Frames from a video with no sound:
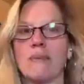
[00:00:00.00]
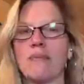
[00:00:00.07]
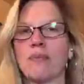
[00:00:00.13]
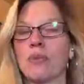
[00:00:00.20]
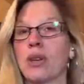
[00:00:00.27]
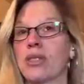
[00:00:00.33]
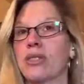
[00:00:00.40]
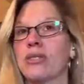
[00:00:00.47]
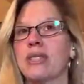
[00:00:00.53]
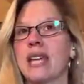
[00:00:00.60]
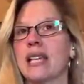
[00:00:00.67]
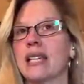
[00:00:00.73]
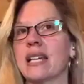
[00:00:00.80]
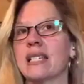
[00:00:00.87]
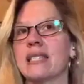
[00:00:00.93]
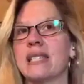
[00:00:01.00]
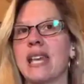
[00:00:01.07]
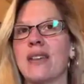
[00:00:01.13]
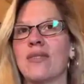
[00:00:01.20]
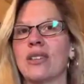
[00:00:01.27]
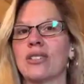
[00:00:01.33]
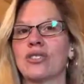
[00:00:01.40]
with daylight
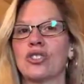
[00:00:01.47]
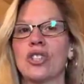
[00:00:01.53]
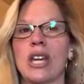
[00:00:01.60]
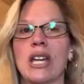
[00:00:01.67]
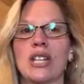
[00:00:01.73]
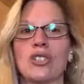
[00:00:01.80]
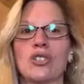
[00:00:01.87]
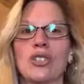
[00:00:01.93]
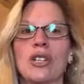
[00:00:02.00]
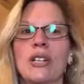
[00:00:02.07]
savings change.